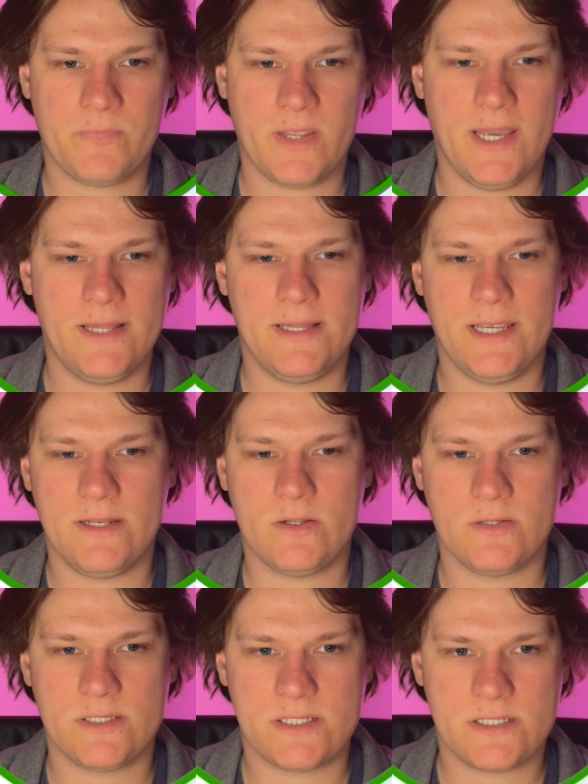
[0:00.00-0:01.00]
End date, not
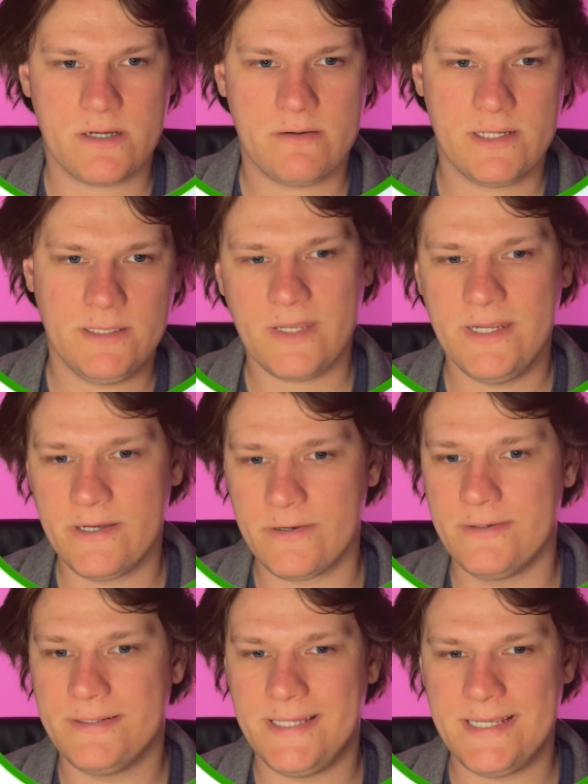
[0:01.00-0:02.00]
necessarily.
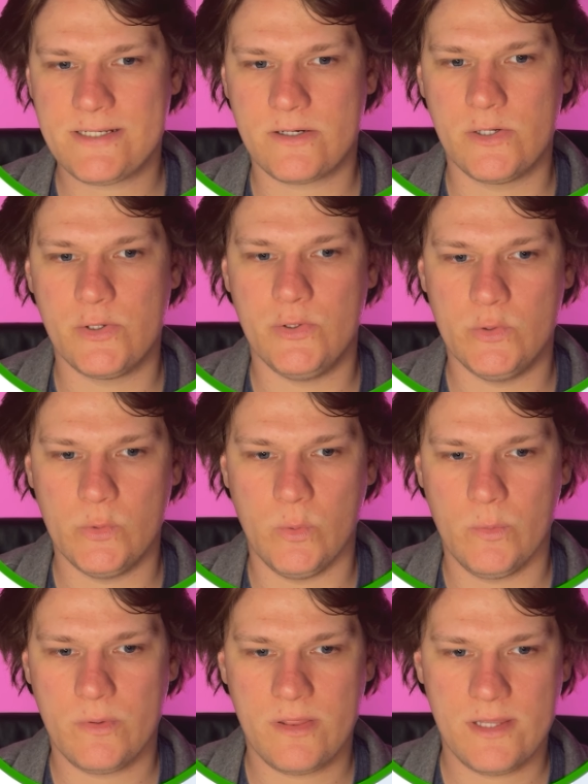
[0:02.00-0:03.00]
Here, these are new
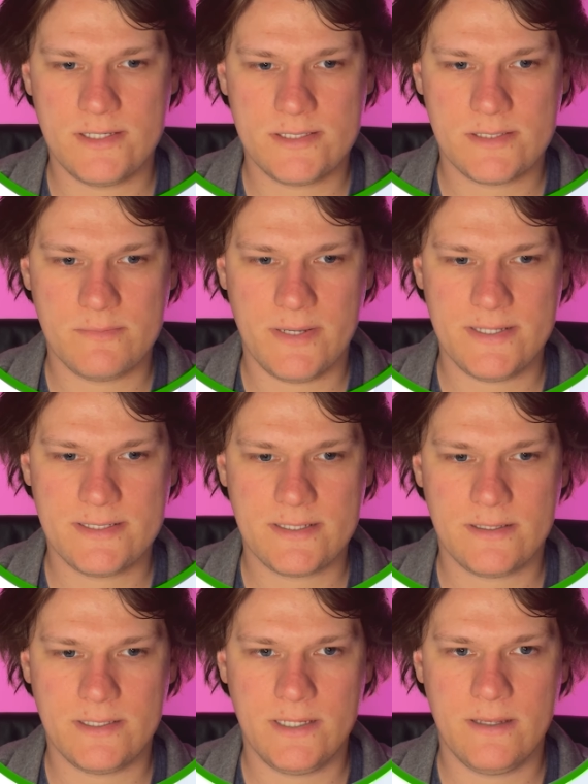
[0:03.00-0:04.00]
things
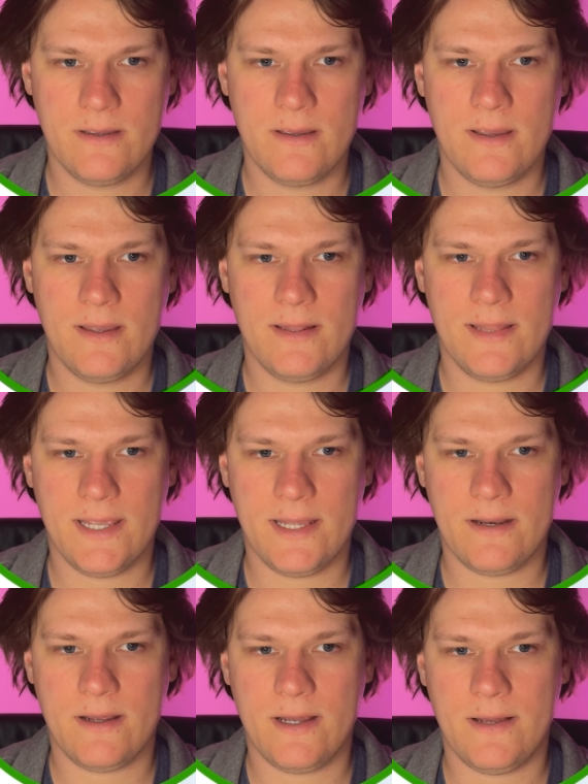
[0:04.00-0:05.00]
basically that
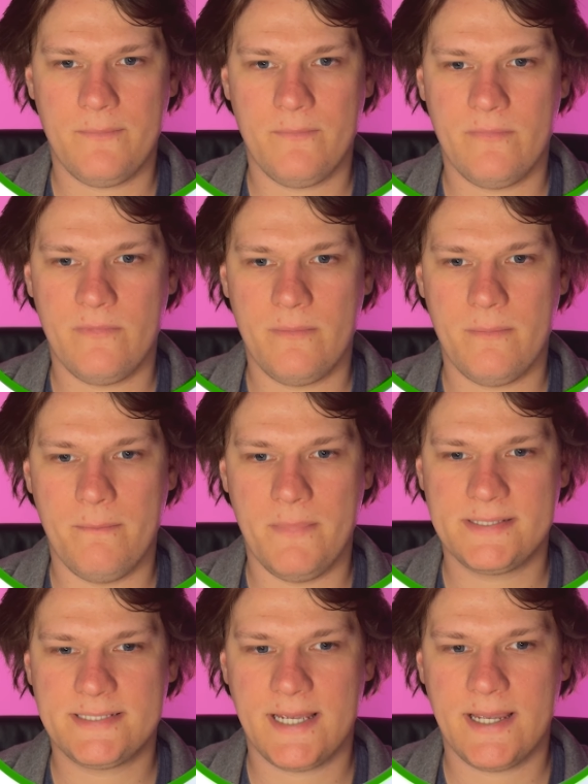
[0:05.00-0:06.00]

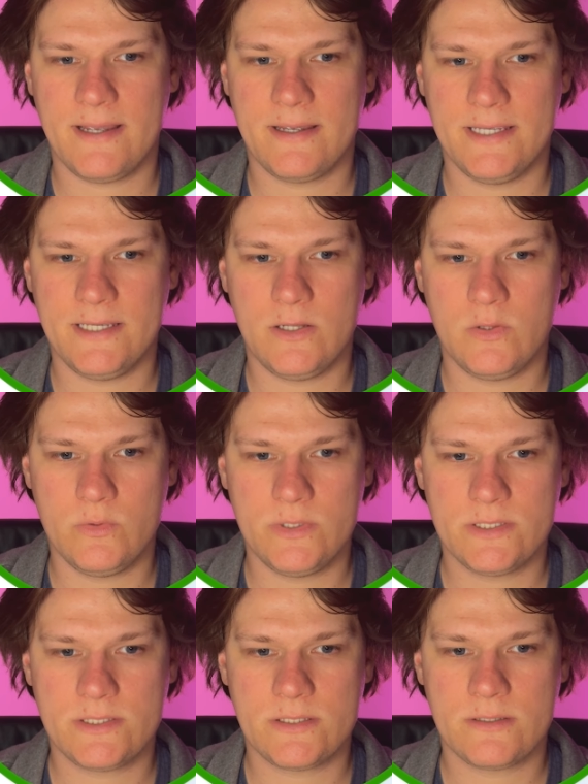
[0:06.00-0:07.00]
Meta included.